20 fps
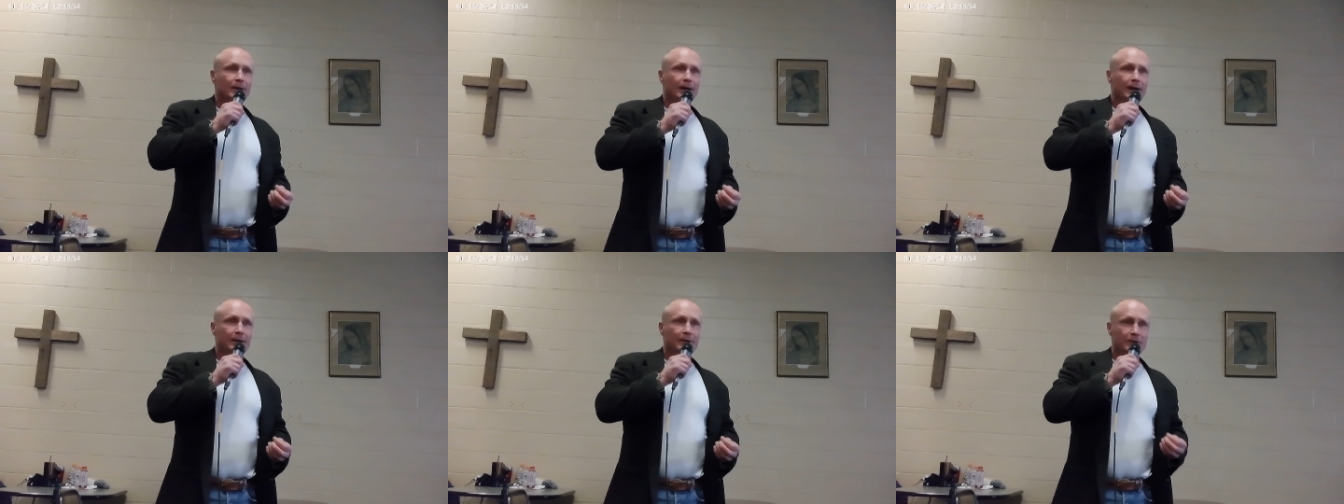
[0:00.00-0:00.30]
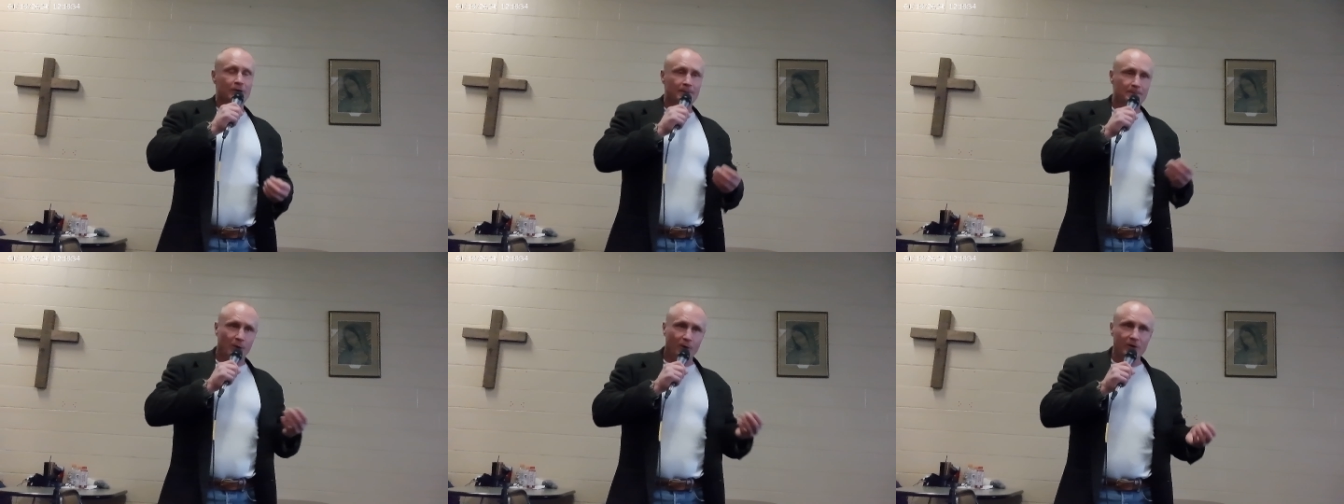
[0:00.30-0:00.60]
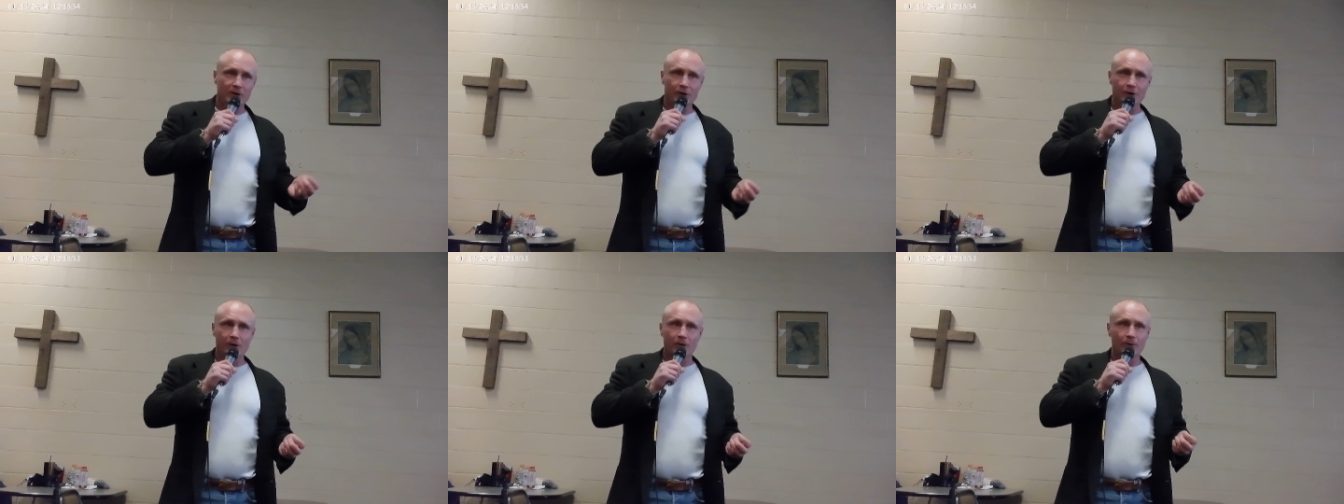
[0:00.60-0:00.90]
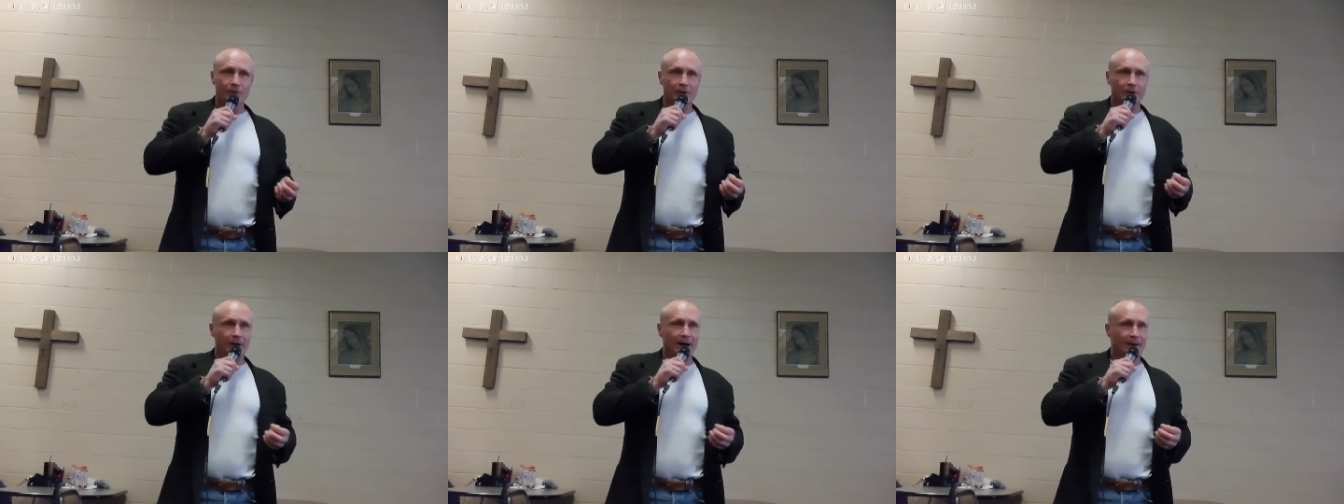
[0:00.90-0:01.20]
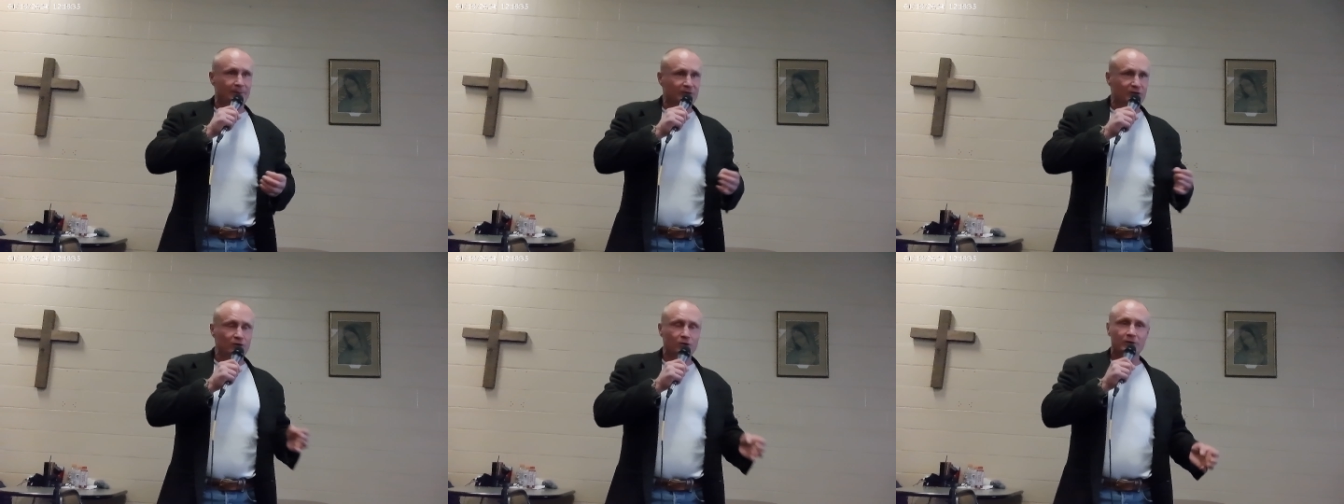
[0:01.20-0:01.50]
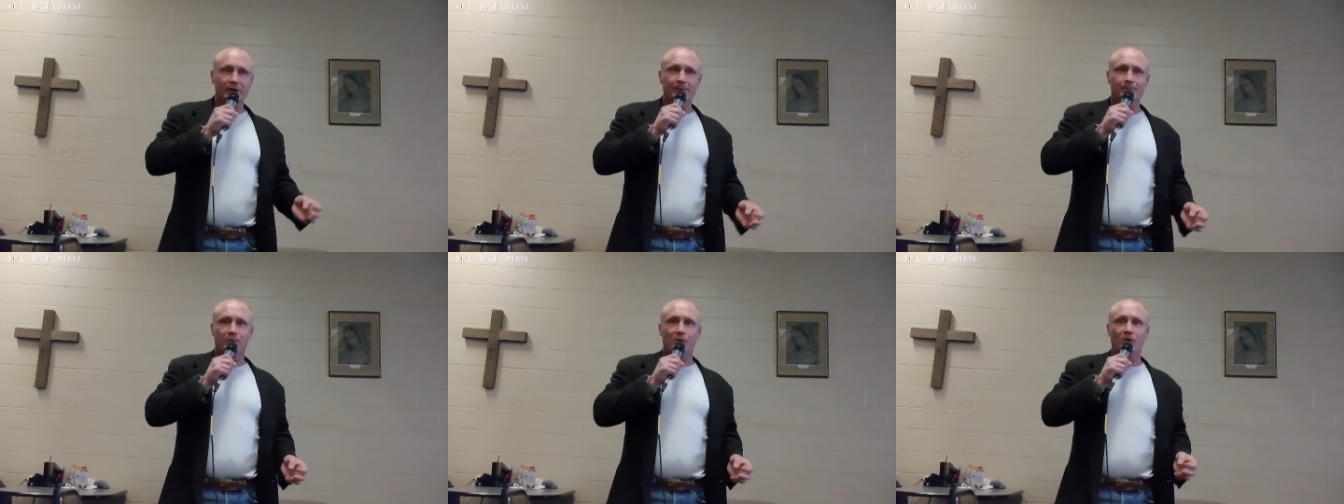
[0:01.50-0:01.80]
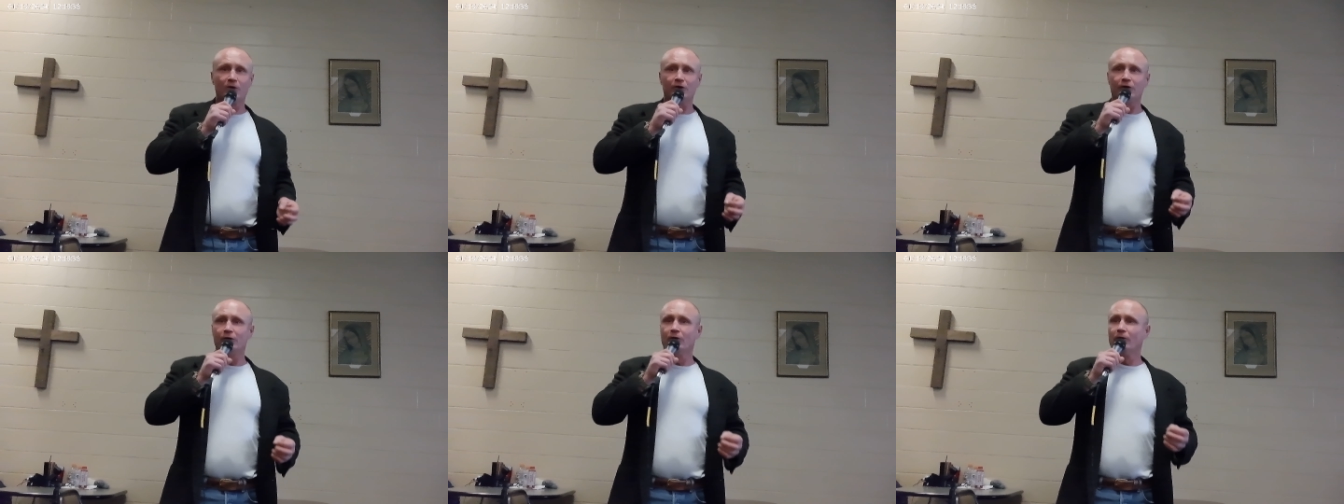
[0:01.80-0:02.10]
they're important to know. They're absolutely
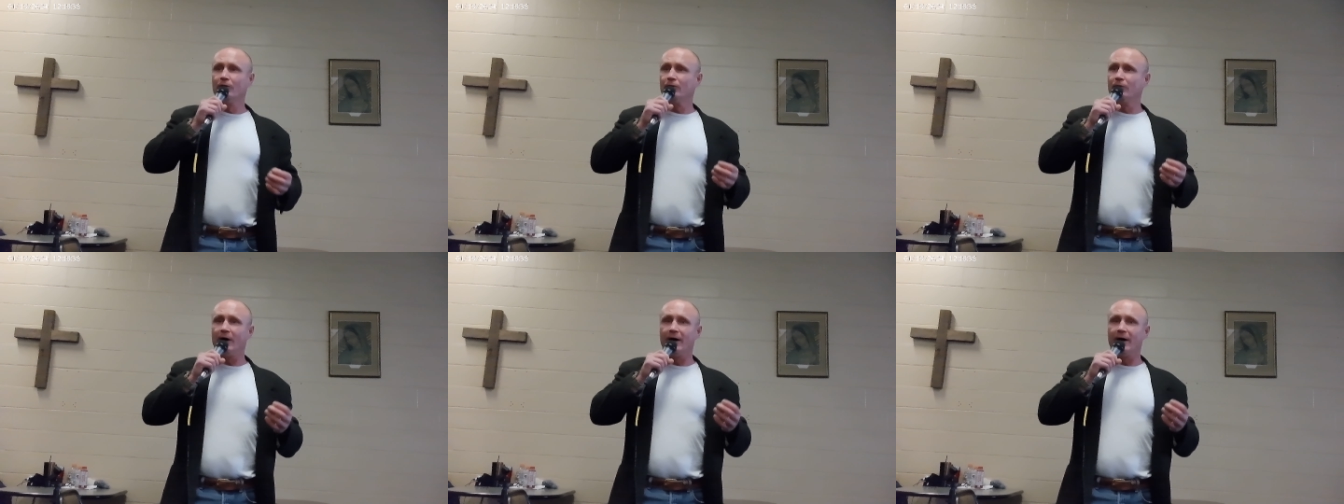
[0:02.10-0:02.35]
important to know.